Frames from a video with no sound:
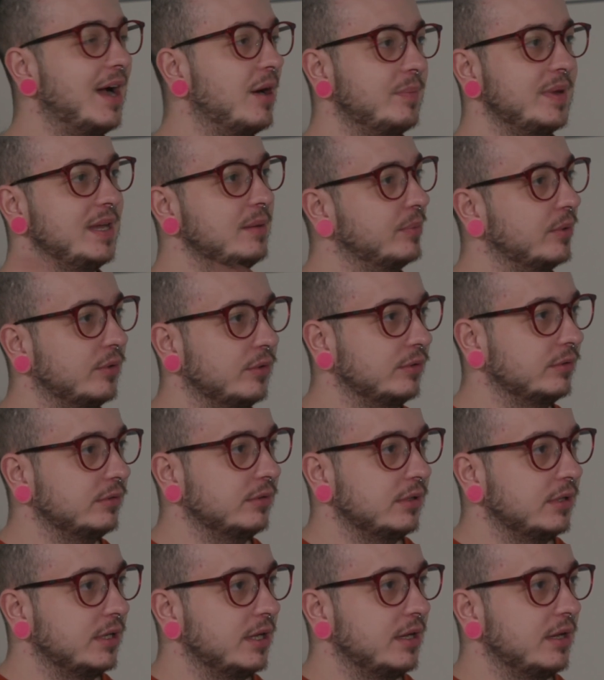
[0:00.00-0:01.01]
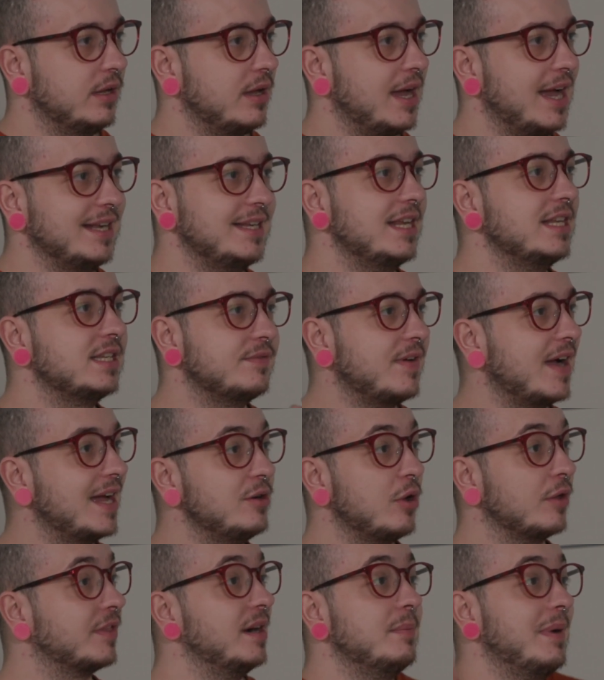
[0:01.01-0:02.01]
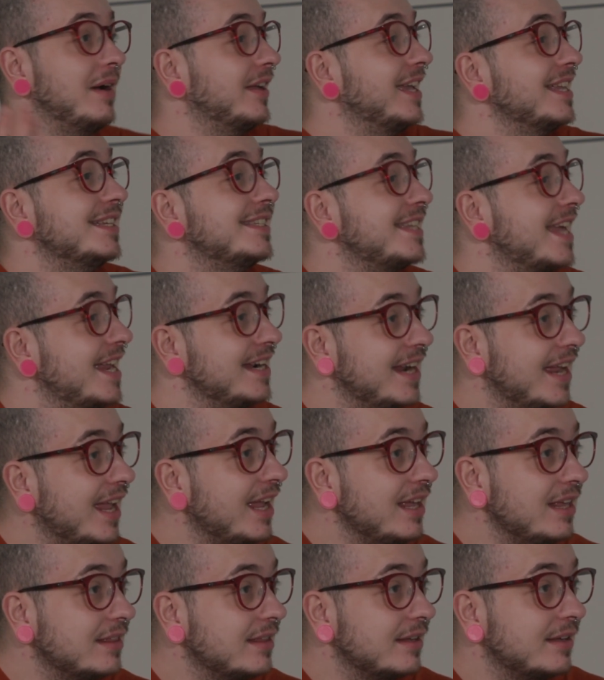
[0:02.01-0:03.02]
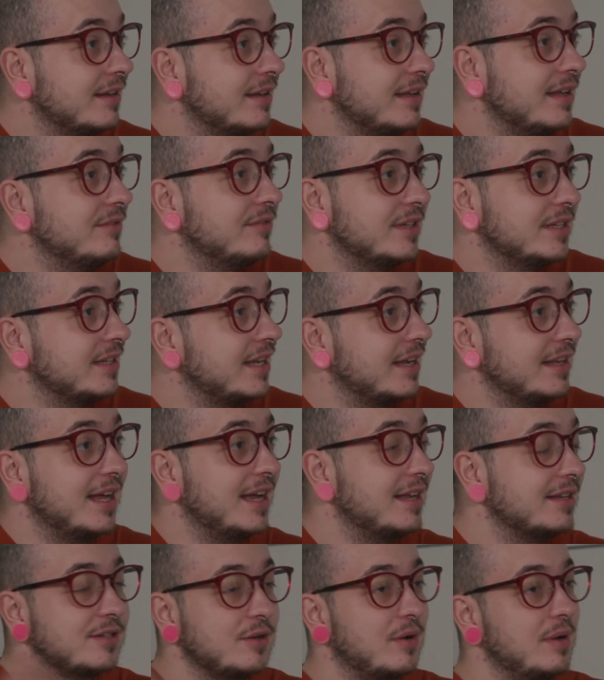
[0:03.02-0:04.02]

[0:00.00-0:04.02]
how people identify, nothing about consent either, even like that.